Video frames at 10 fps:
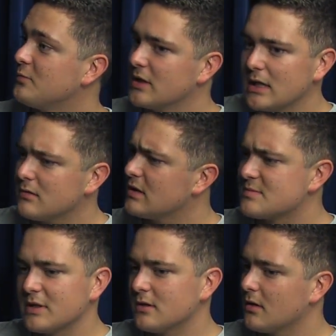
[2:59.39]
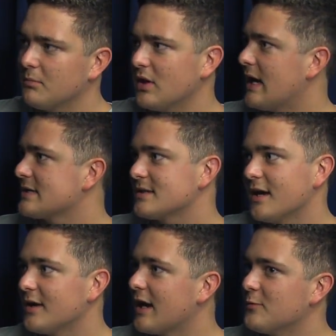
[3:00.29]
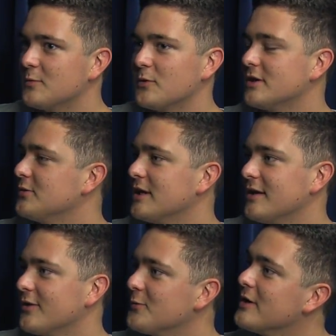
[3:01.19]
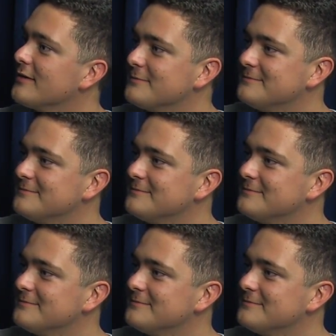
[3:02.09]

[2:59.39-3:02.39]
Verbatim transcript: But it, has been yeah. a blast, and I, I wouldn't want to do it any other way.